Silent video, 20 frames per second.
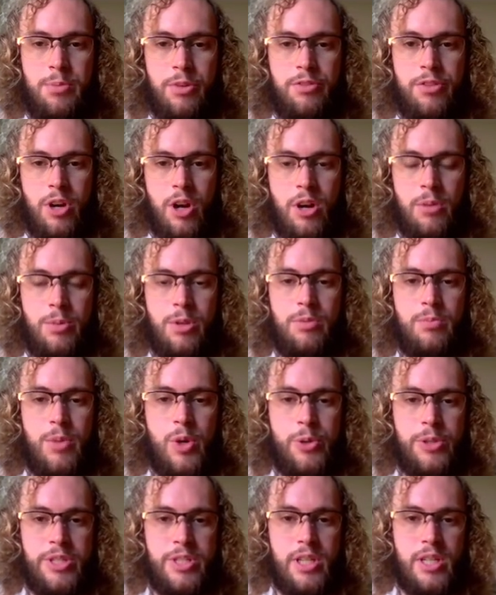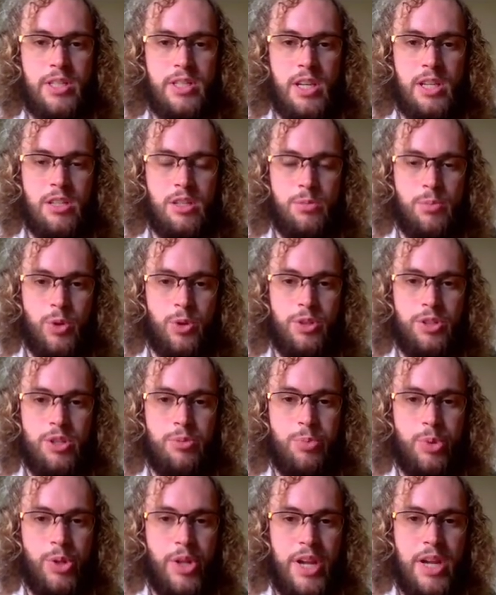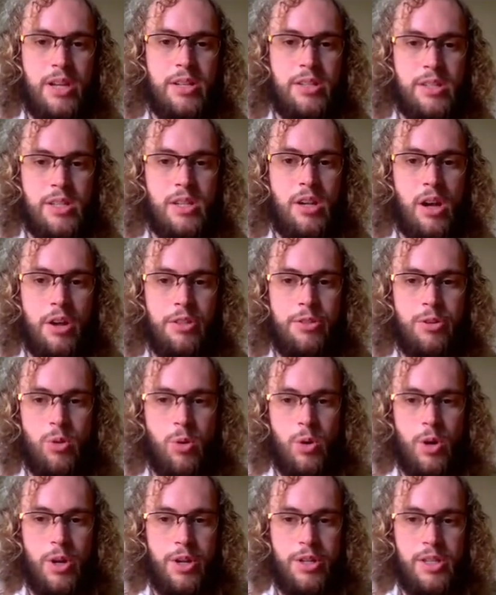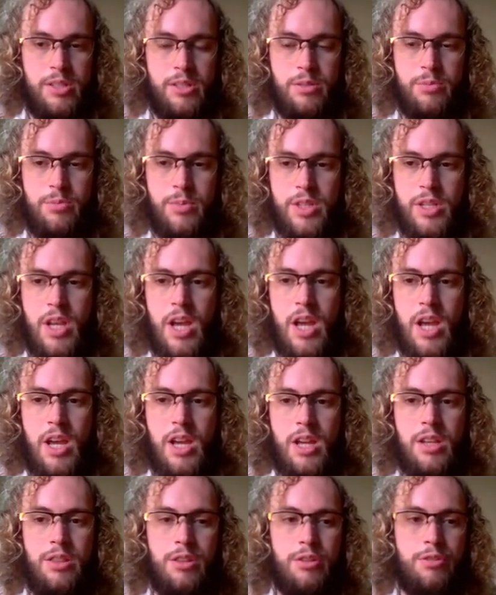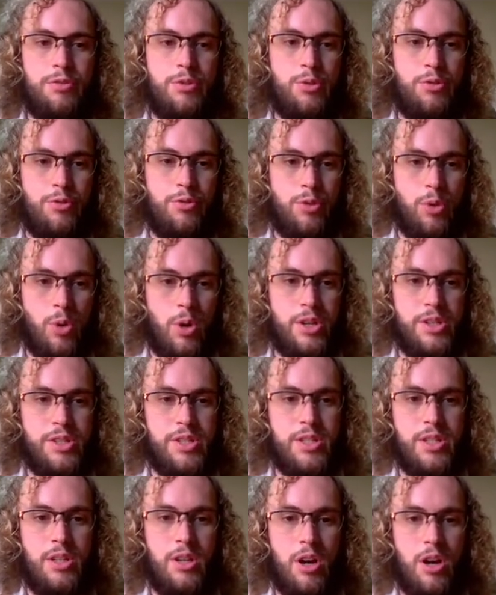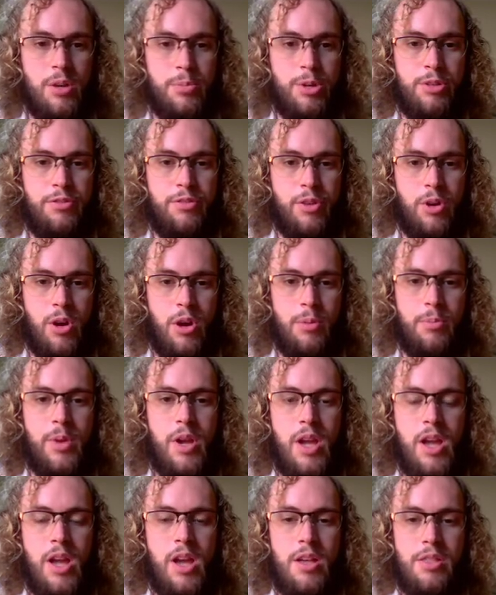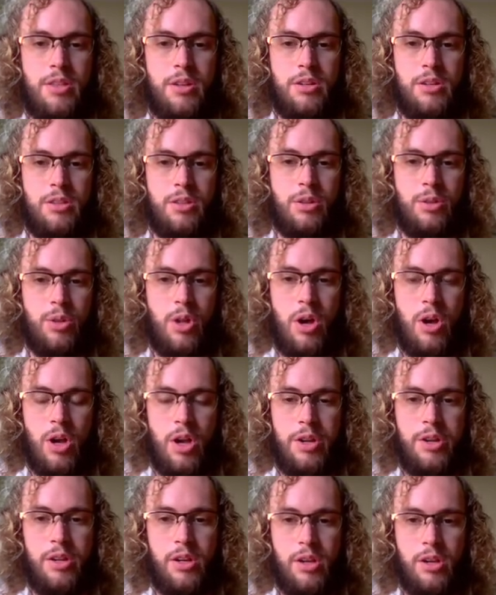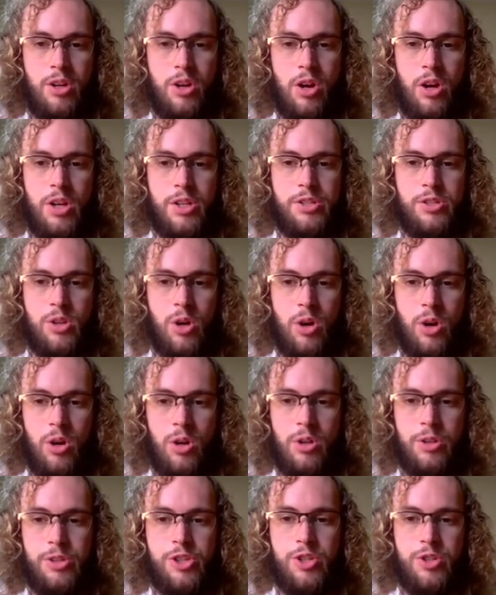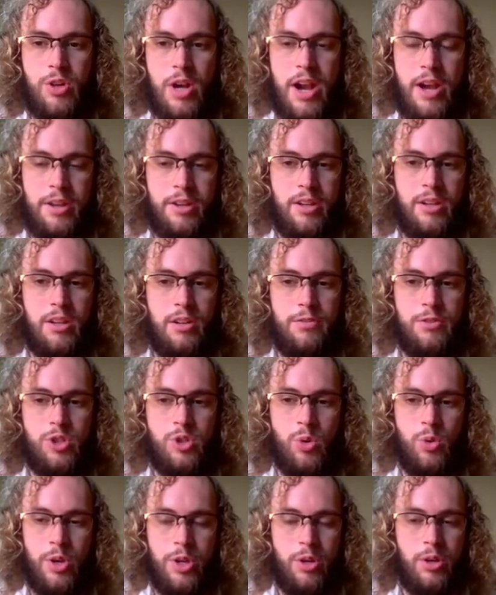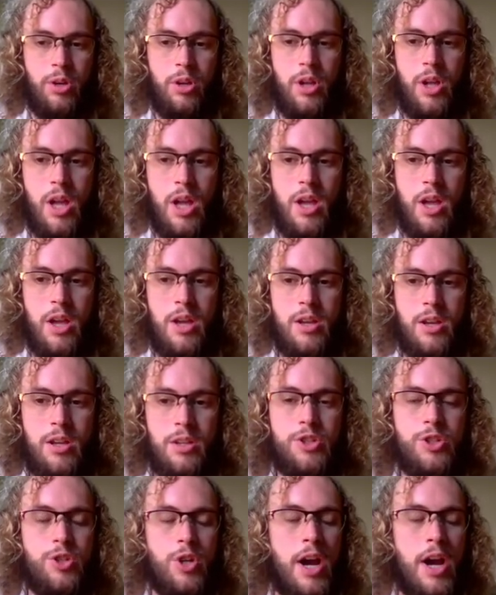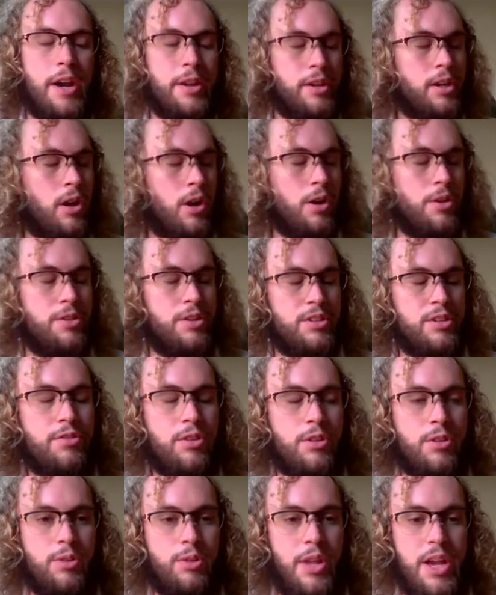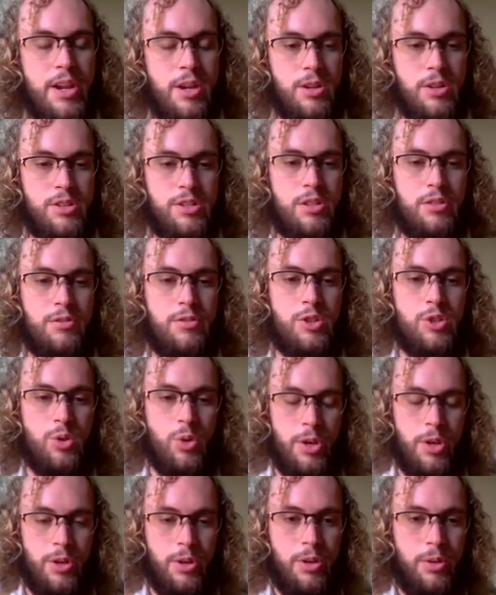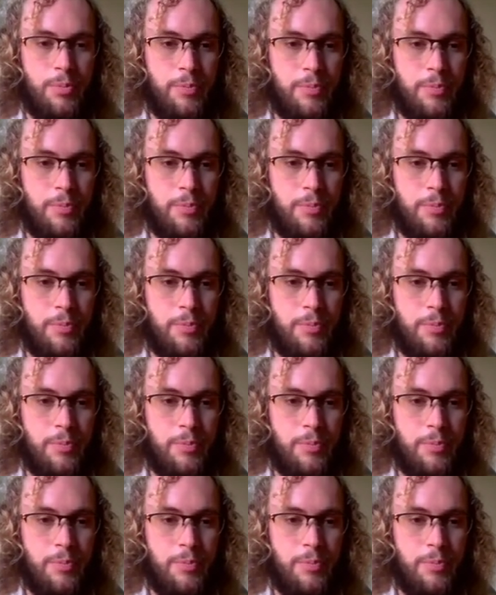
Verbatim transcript: of carbon most accessible to plants and other organisms in the food forest and carbon farm, than in the lawn across all strata of soil. Strata are the different layers of soil.